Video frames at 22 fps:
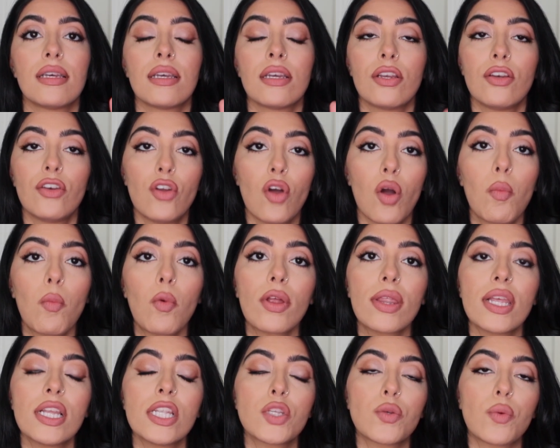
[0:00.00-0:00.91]
no
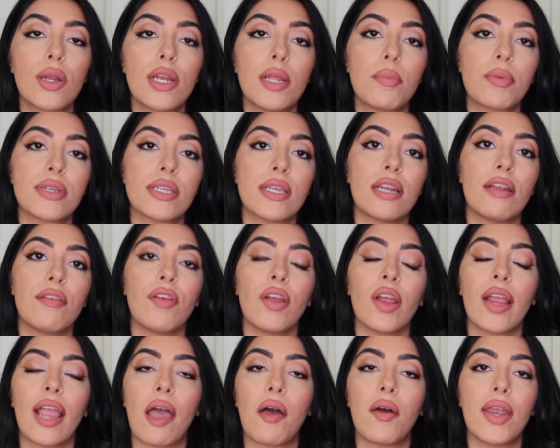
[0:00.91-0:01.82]
more than 20% of your
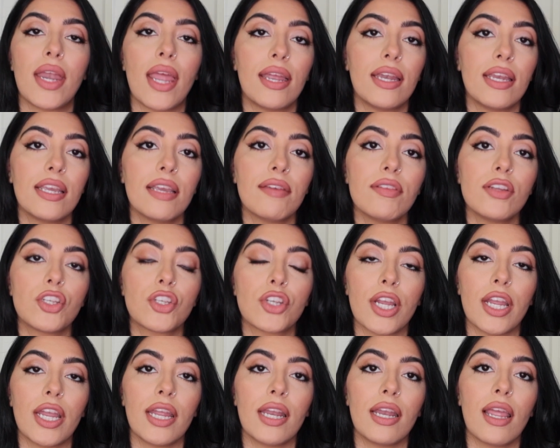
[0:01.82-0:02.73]
account in any given
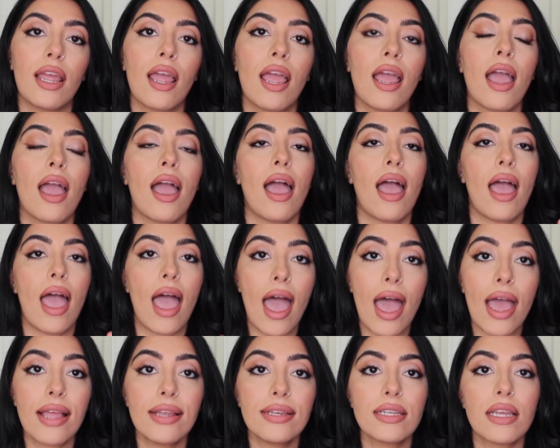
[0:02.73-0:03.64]
trade,
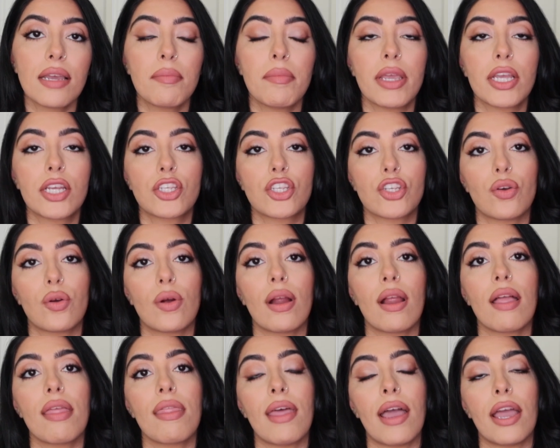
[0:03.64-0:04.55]
and make
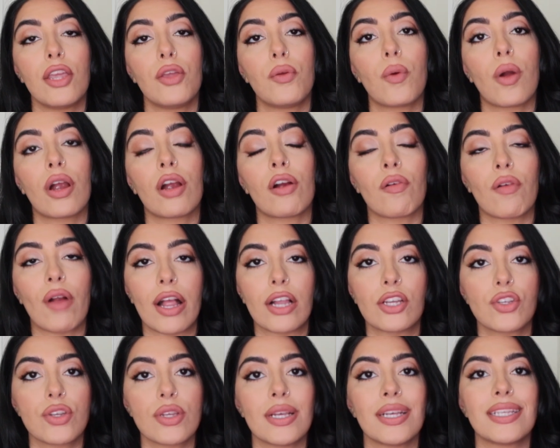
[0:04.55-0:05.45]
sure that you are
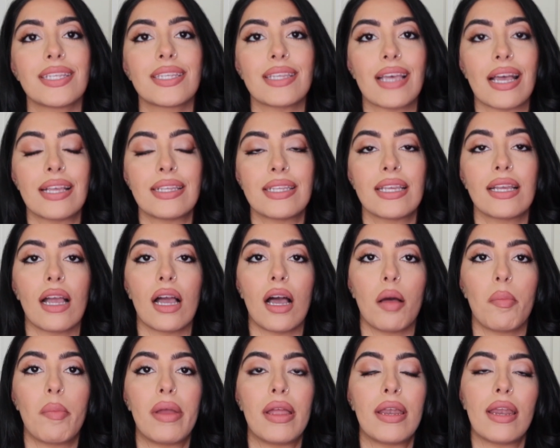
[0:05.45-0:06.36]
gradually sizing
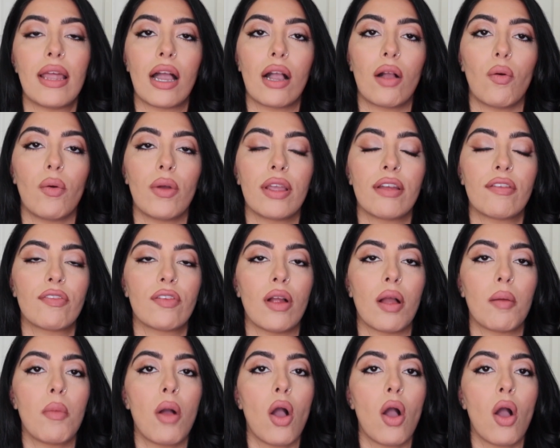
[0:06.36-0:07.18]
up and not going from